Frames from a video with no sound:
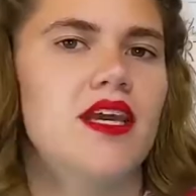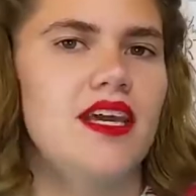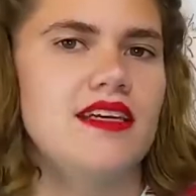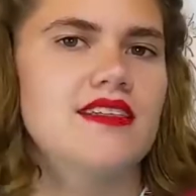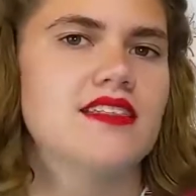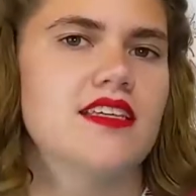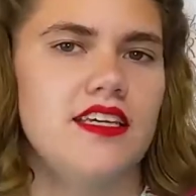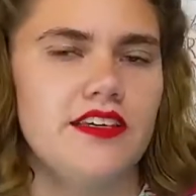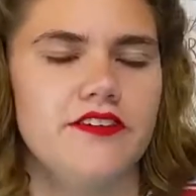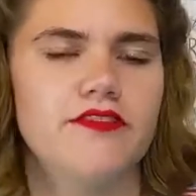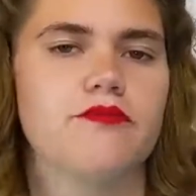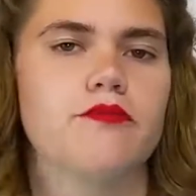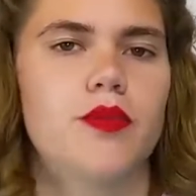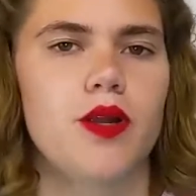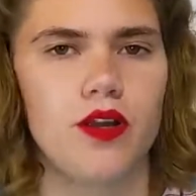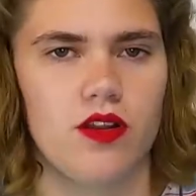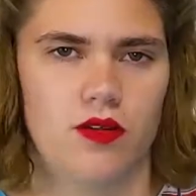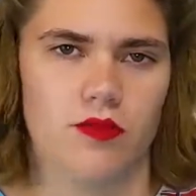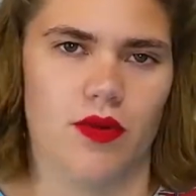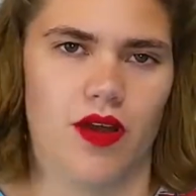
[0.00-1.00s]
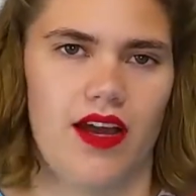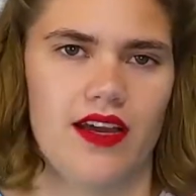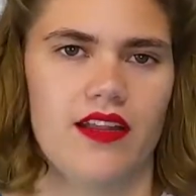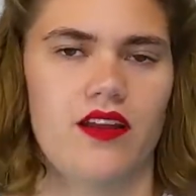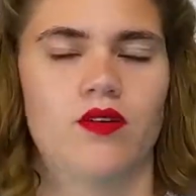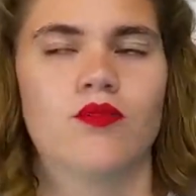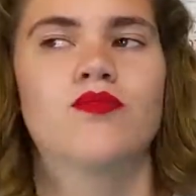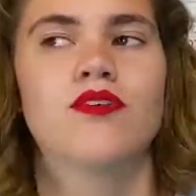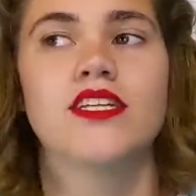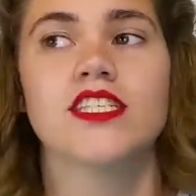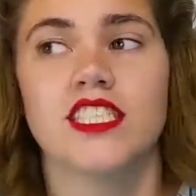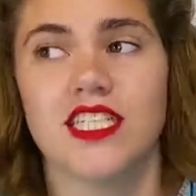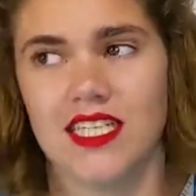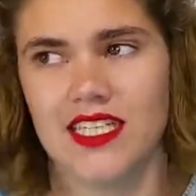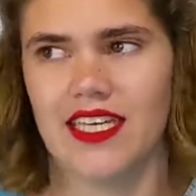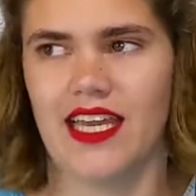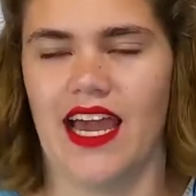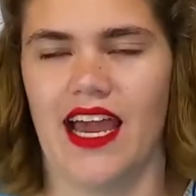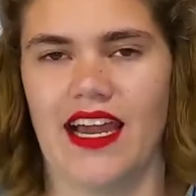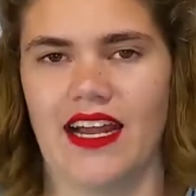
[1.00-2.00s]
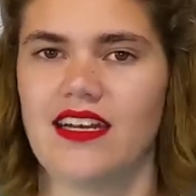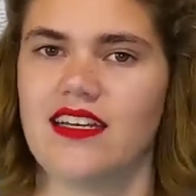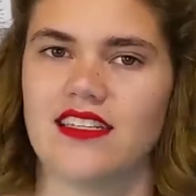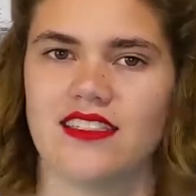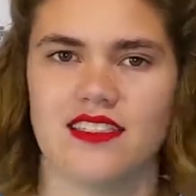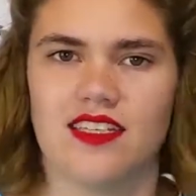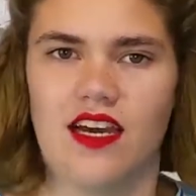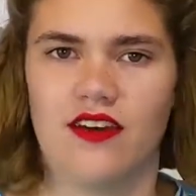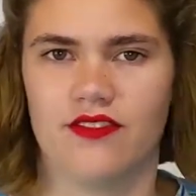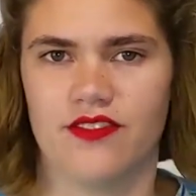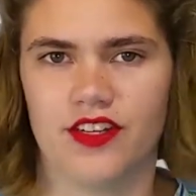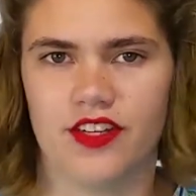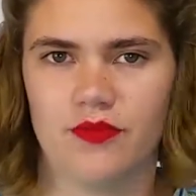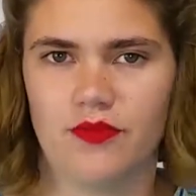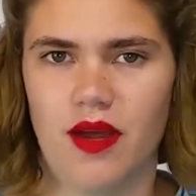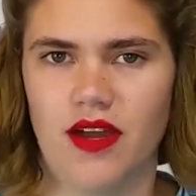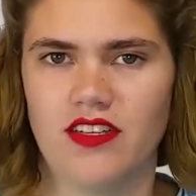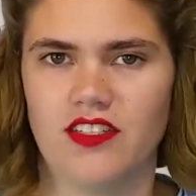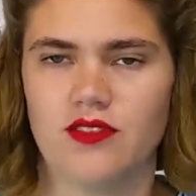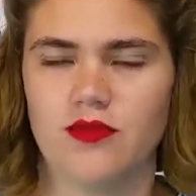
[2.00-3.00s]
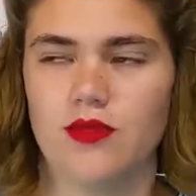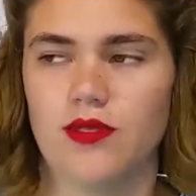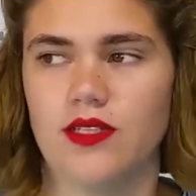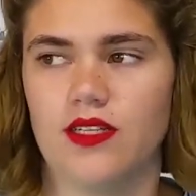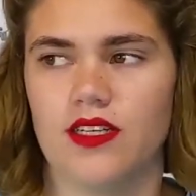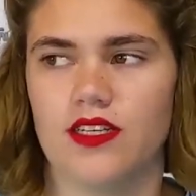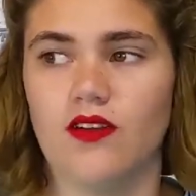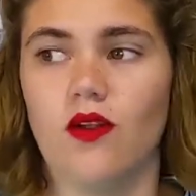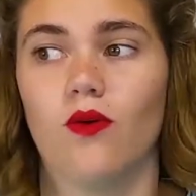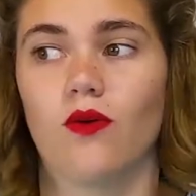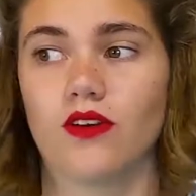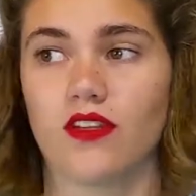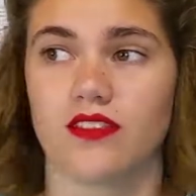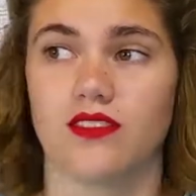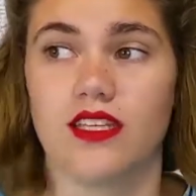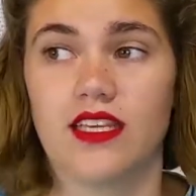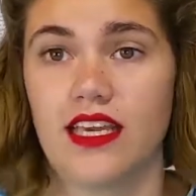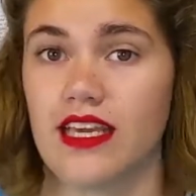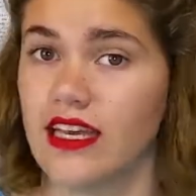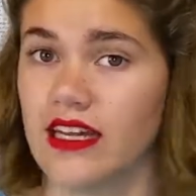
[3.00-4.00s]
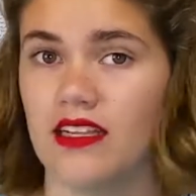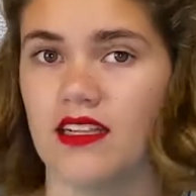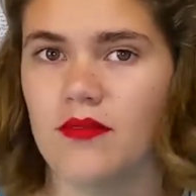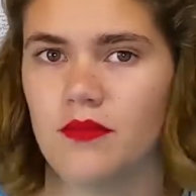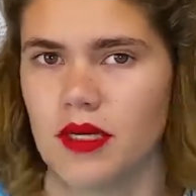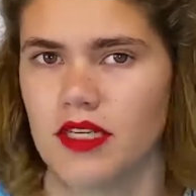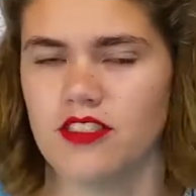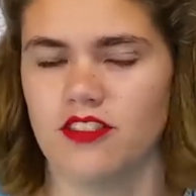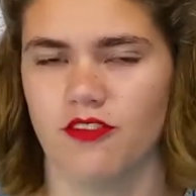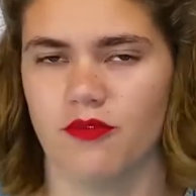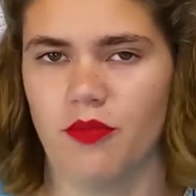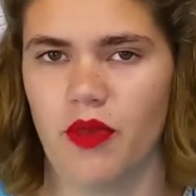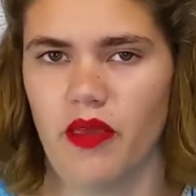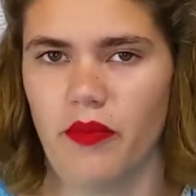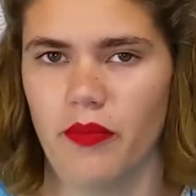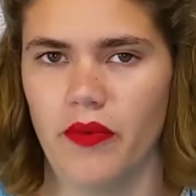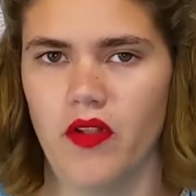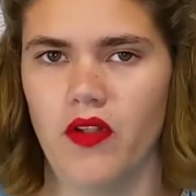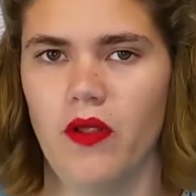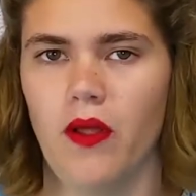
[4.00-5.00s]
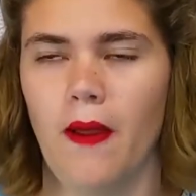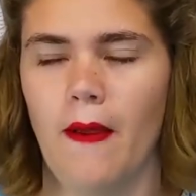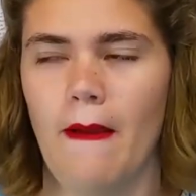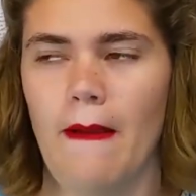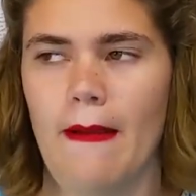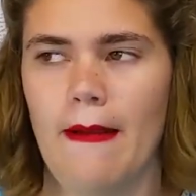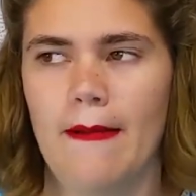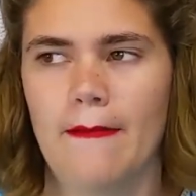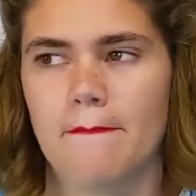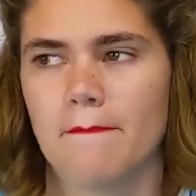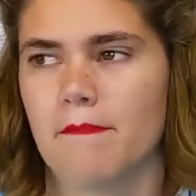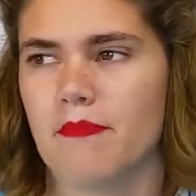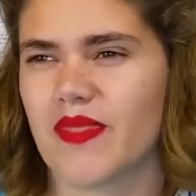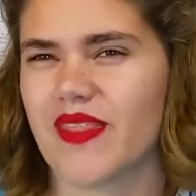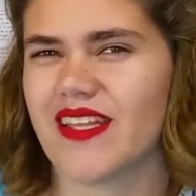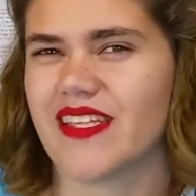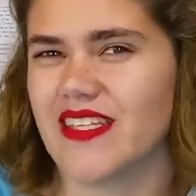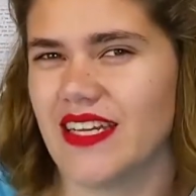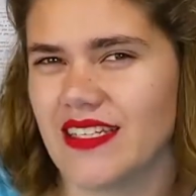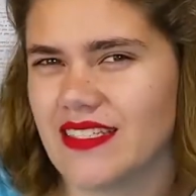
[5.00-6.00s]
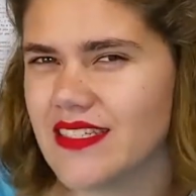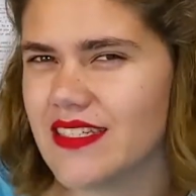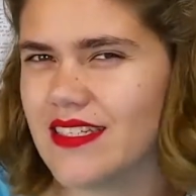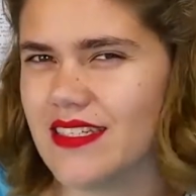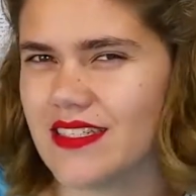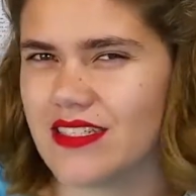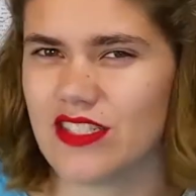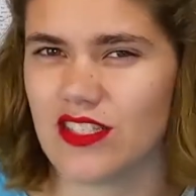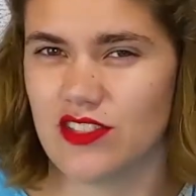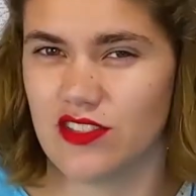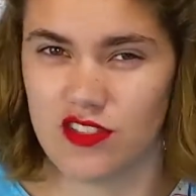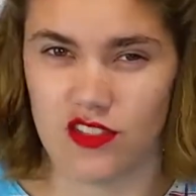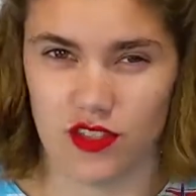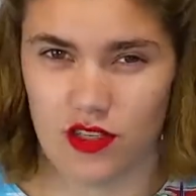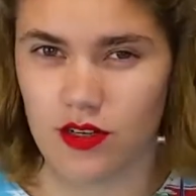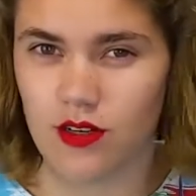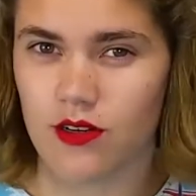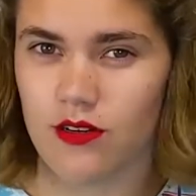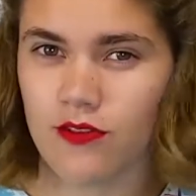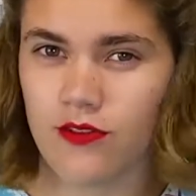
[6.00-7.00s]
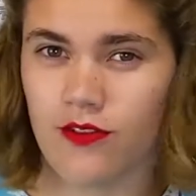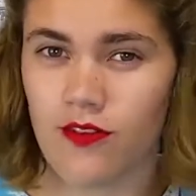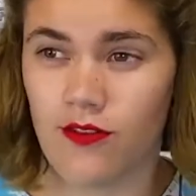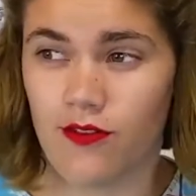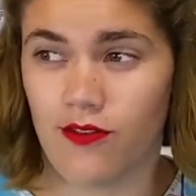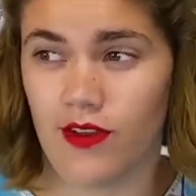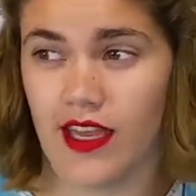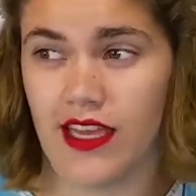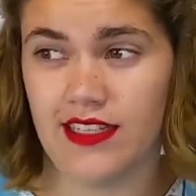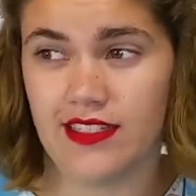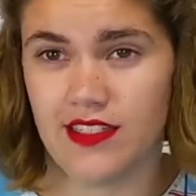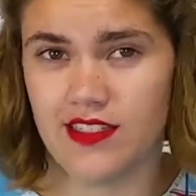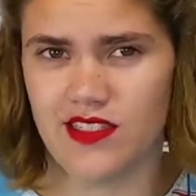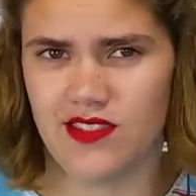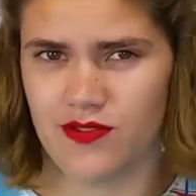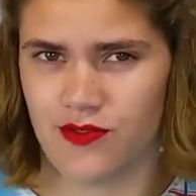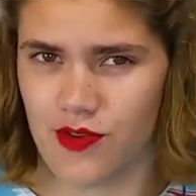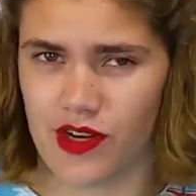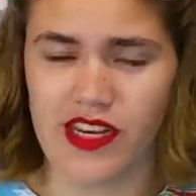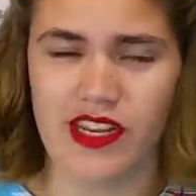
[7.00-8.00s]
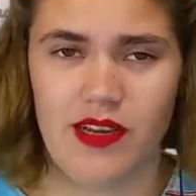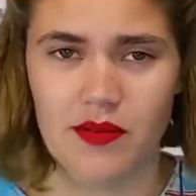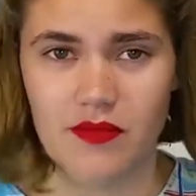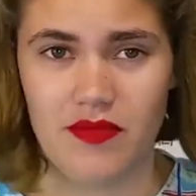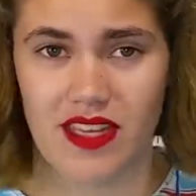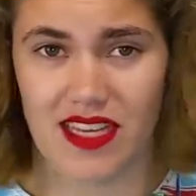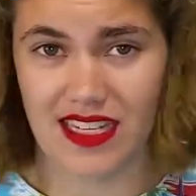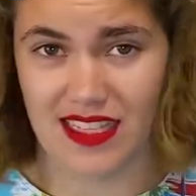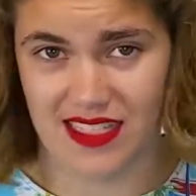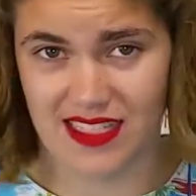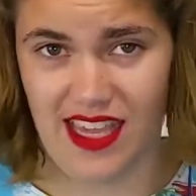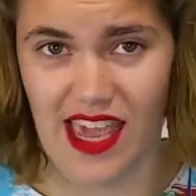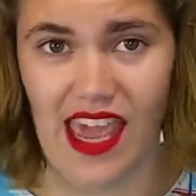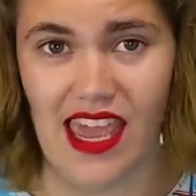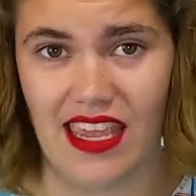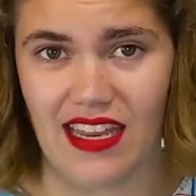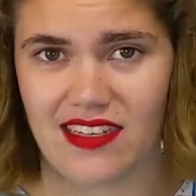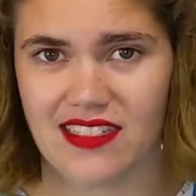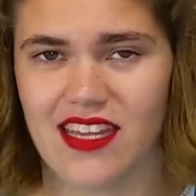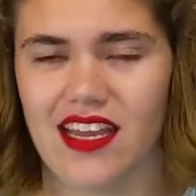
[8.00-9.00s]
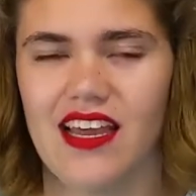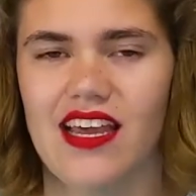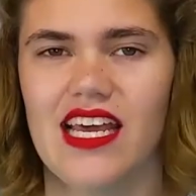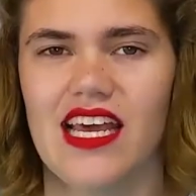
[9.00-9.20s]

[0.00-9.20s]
Because if Murderbot originally hacked its governor module in order to kill a bunch of people, does it deserve its freedom that it's gained?